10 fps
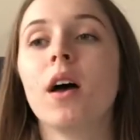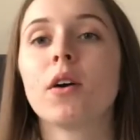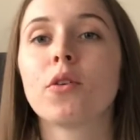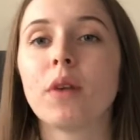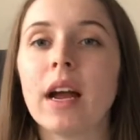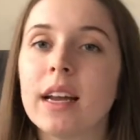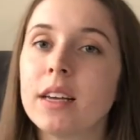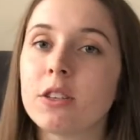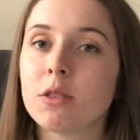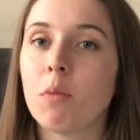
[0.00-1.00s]
Creating
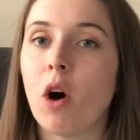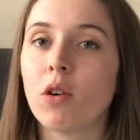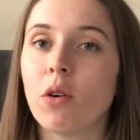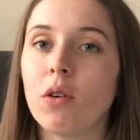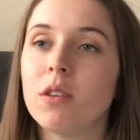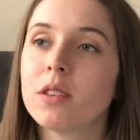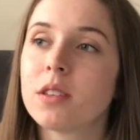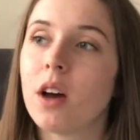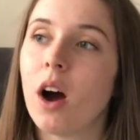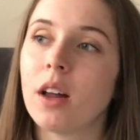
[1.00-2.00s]
small goals
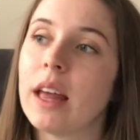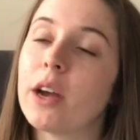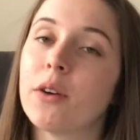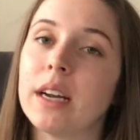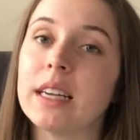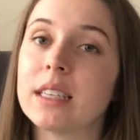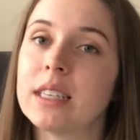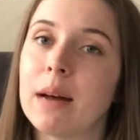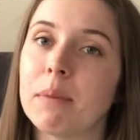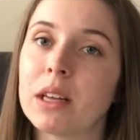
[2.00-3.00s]
are like creating
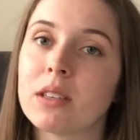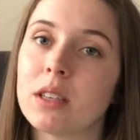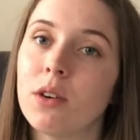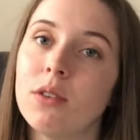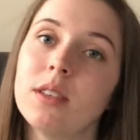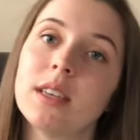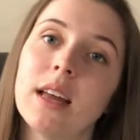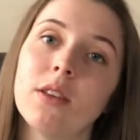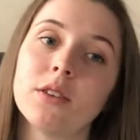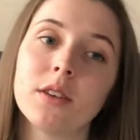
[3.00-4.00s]
stepping stones, and
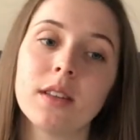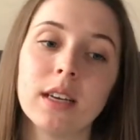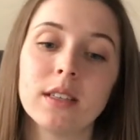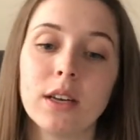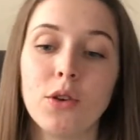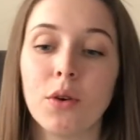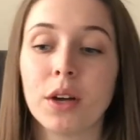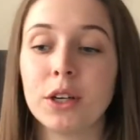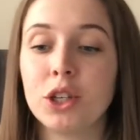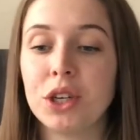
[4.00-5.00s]
those are things that you can
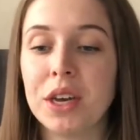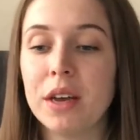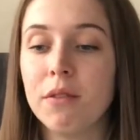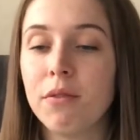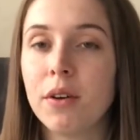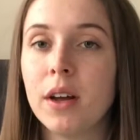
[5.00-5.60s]
achieve